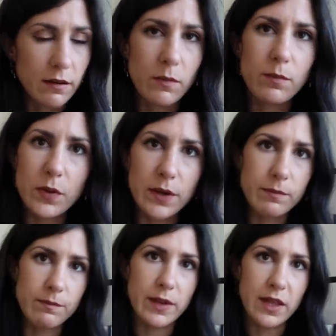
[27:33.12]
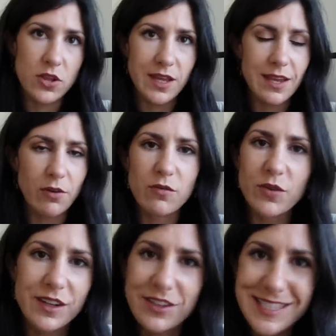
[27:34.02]
I'll put a picture here of
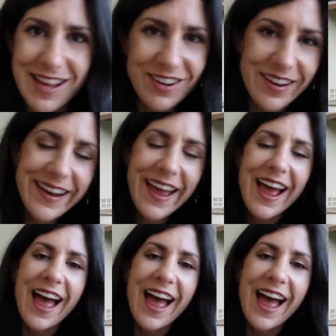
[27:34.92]
what it looks like on.